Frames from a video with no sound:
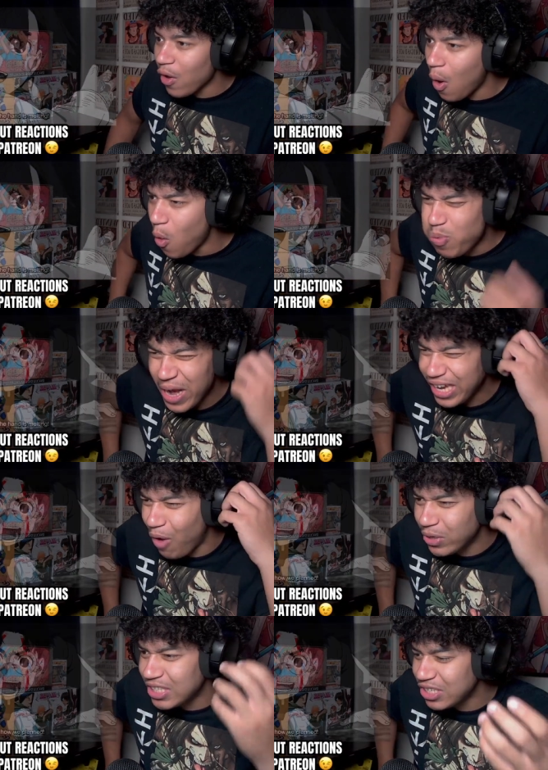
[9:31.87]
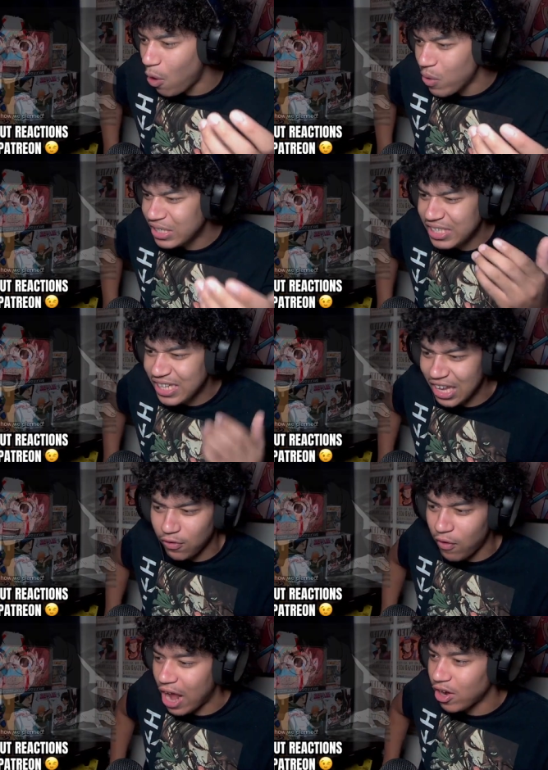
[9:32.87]
Oh my god, what is this OSC? That's
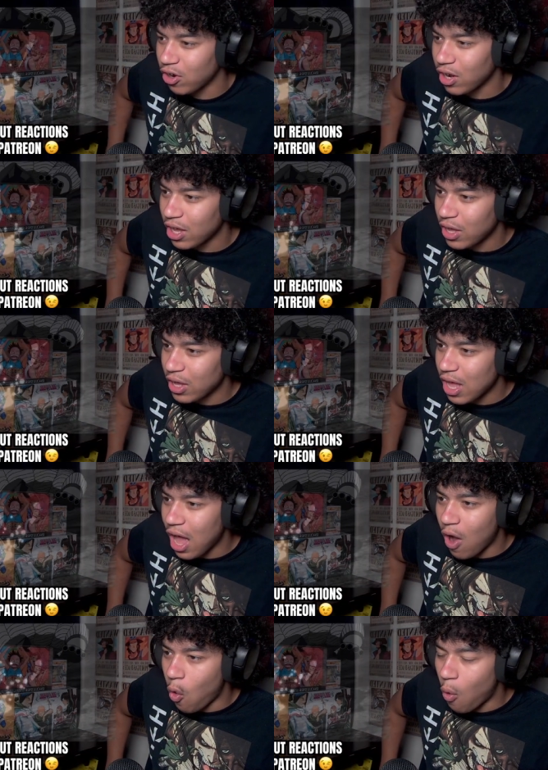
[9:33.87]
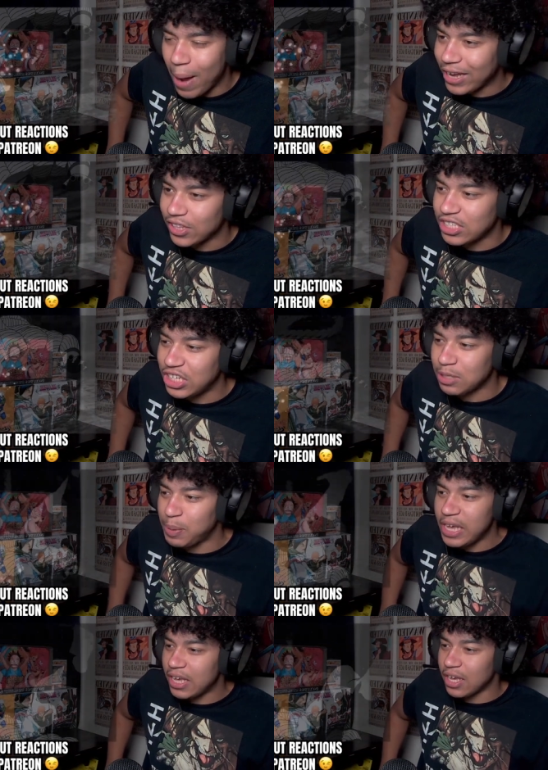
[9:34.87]
fire. Oh my god, this shit is
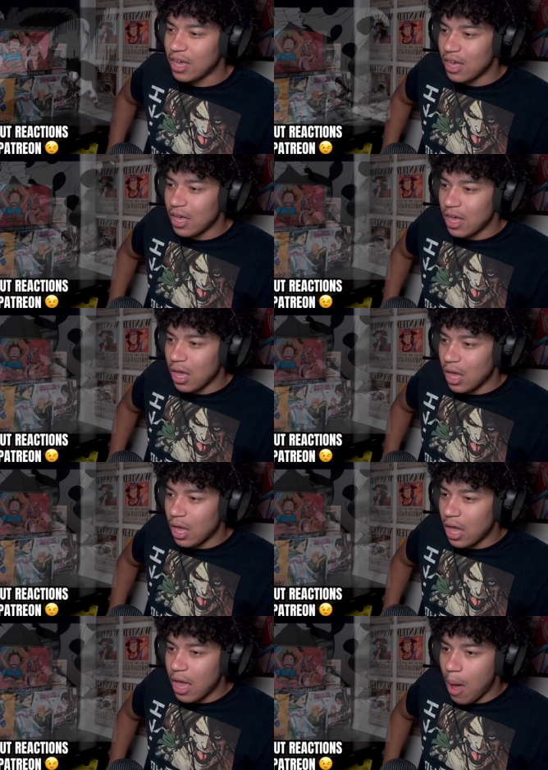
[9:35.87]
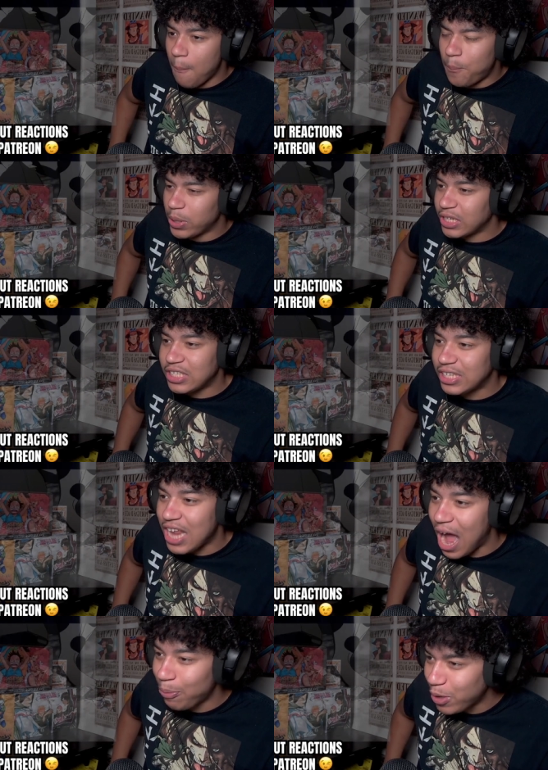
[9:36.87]
peak. But he
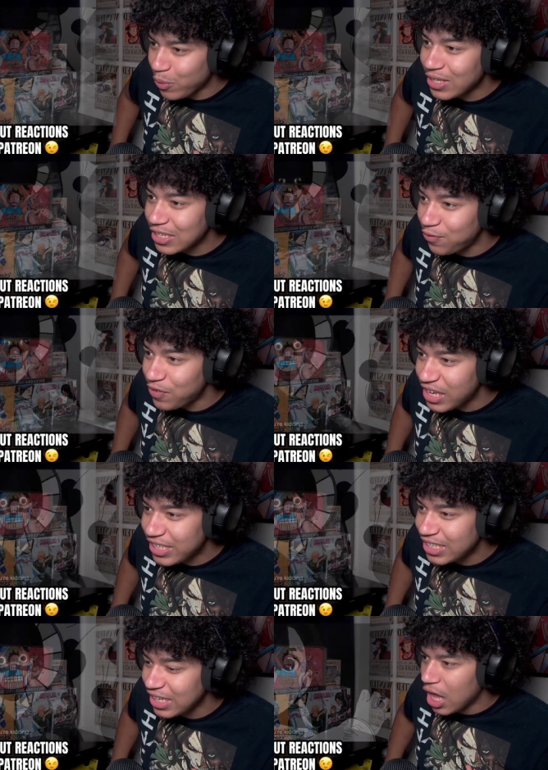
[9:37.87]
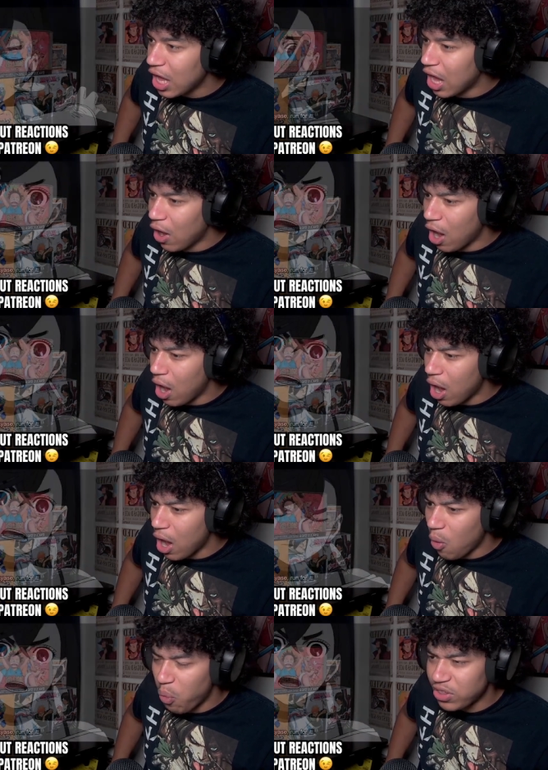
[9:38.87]
stopped it with his feet?
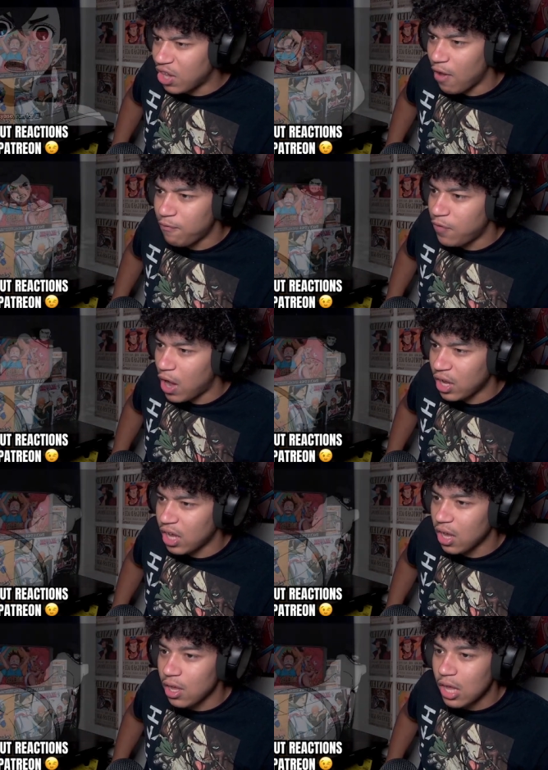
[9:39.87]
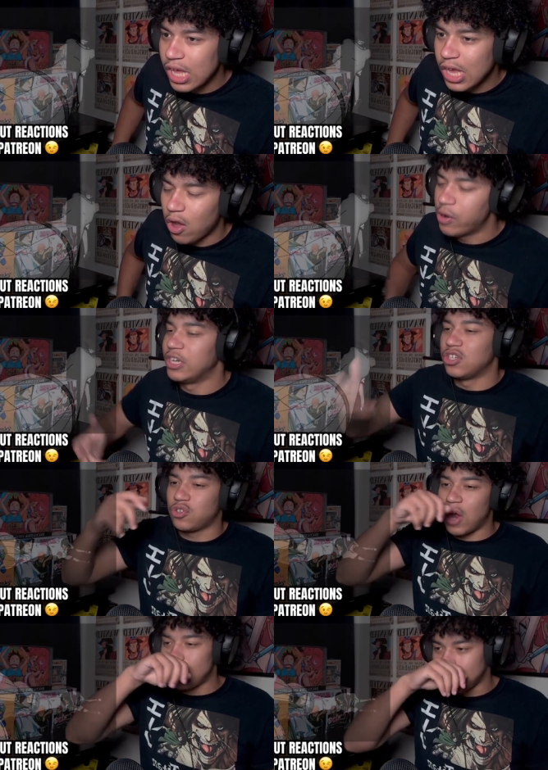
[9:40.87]
What the fuck? Oh, and he just
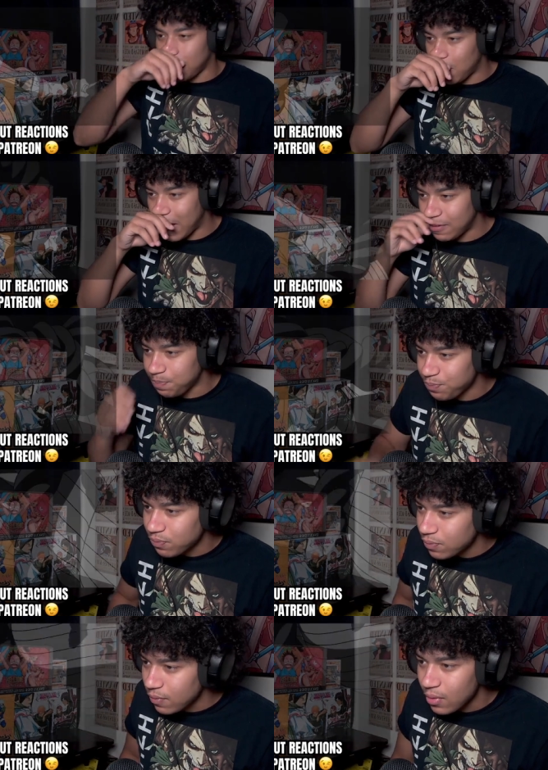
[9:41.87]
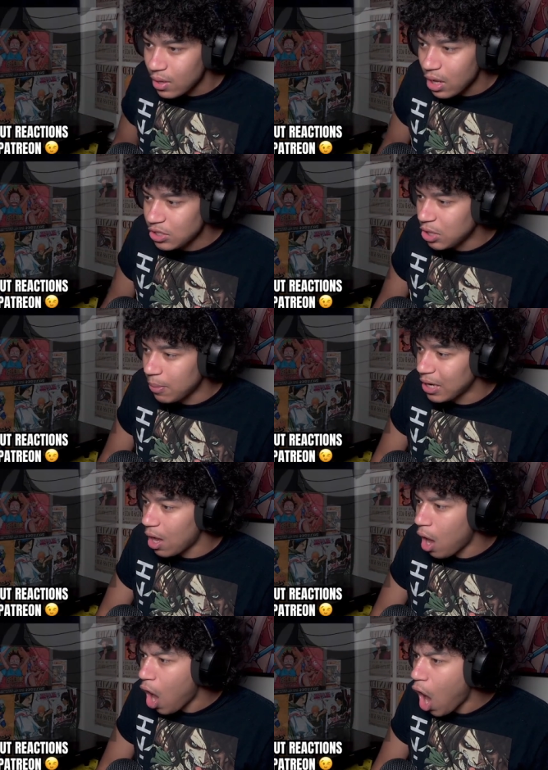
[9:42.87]
grabs her. Okay. Somebody.
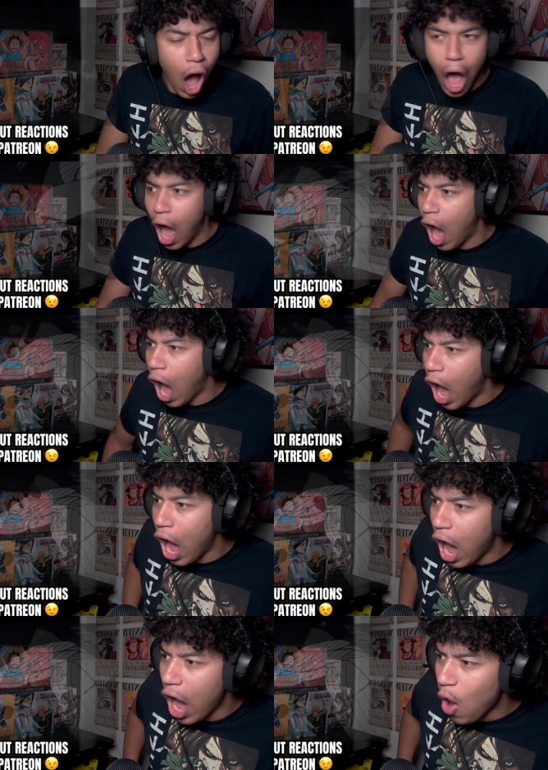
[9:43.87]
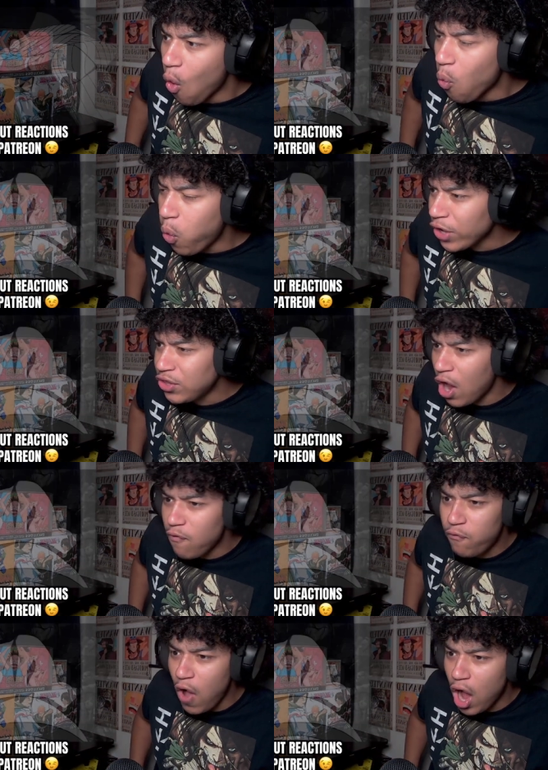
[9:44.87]
What the
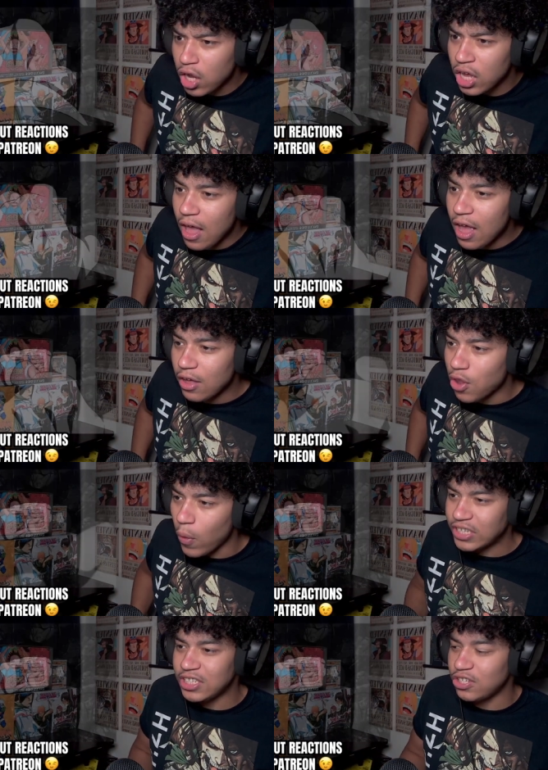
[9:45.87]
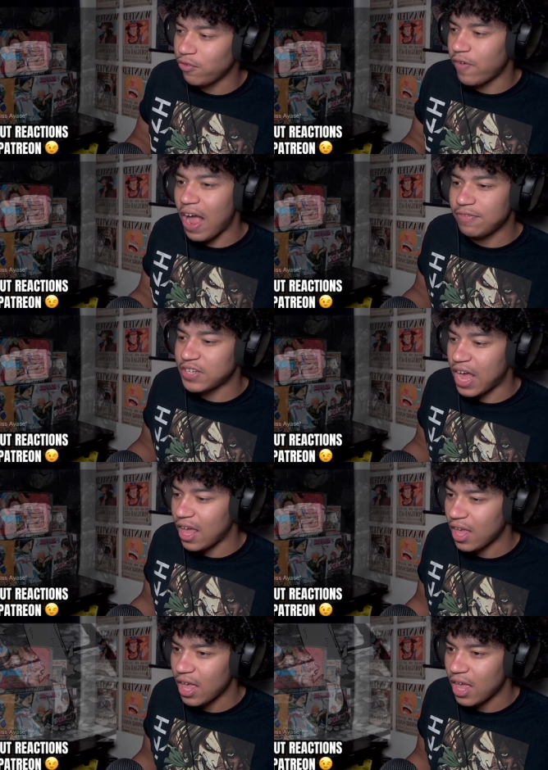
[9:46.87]
fuck? No way she survives that.